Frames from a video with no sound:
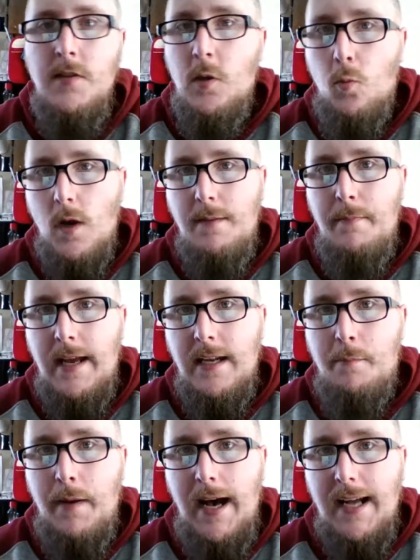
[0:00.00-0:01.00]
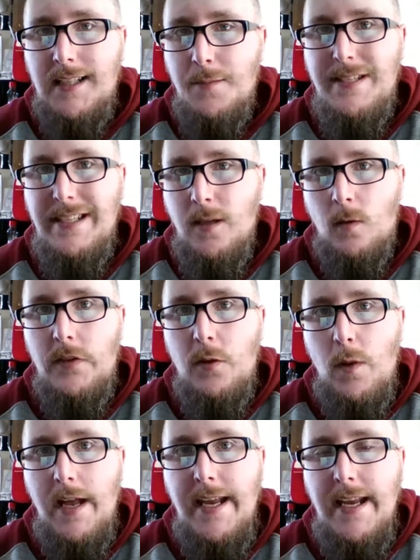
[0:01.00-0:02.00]
the one-man apocalypse the only
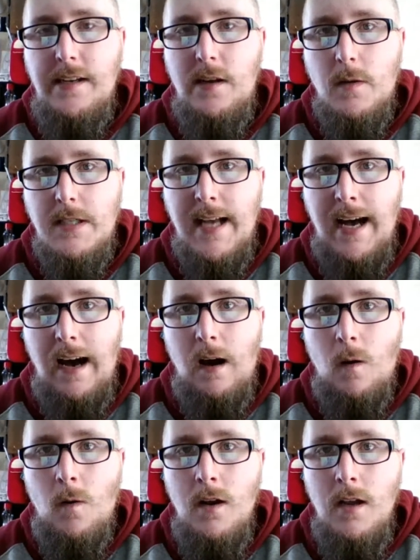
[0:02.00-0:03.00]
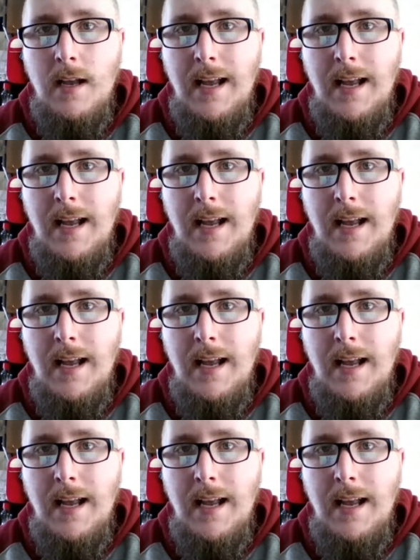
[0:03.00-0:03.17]
way he knows how,